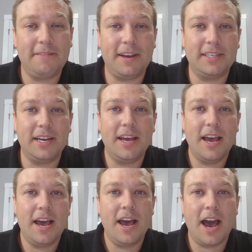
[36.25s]
If I said,
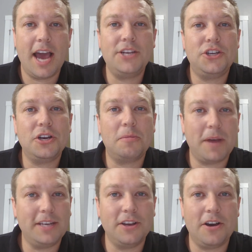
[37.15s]
I took
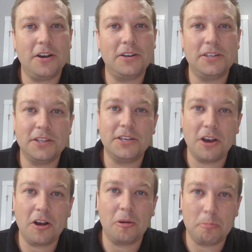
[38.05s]
my dog to the
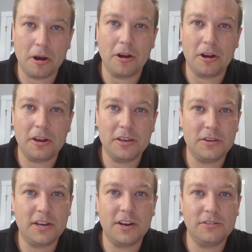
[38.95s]
dog park, you
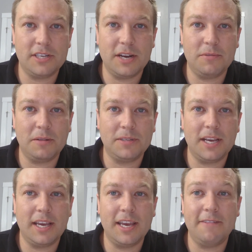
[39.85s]
can understand what I'm
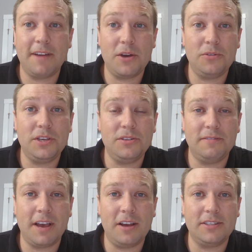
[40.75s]
saying. If I only used
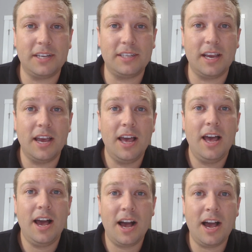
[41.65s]
vowels, I'd say,
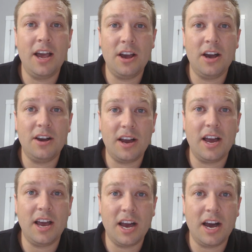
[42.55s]
I, uh,
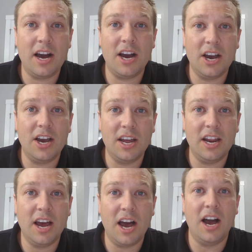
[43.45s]
I,
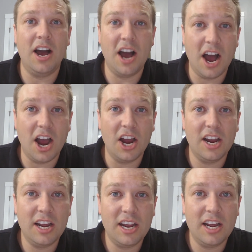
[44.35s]
uh, uh, uh,
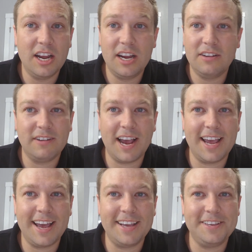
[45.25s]
right?
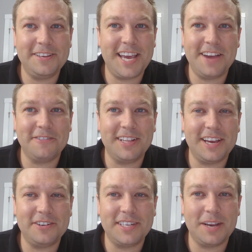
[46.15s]
you can't really
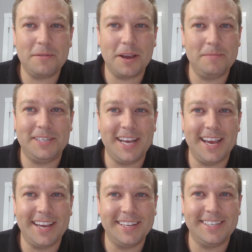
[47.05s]
understand what I'm
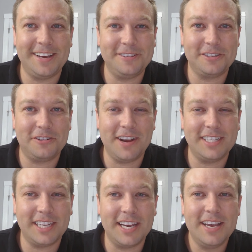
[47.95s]
saying. It sounds
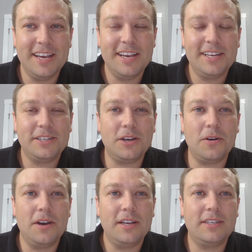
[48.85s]
crazy.
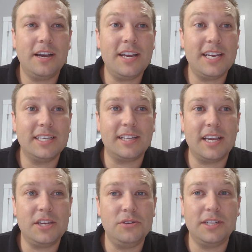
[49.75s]
So, tonguing is
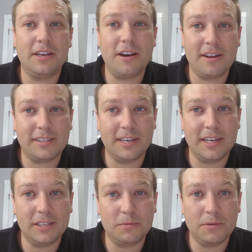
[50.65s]
like using
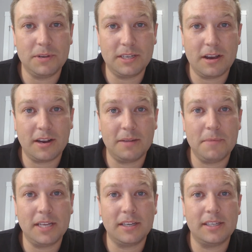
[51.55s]
consonants when we talk, it
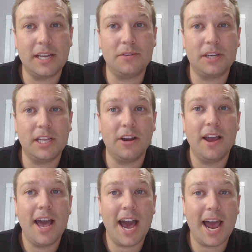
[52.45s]
makes us sound clear.
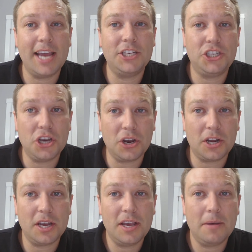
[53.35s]
I
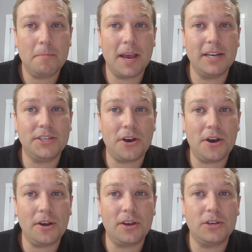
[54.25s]
took my
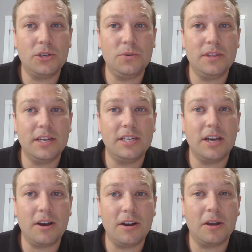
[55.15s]
dog to the
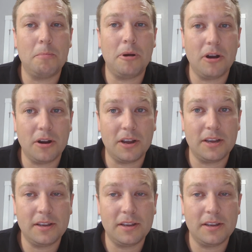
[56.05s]
dog park.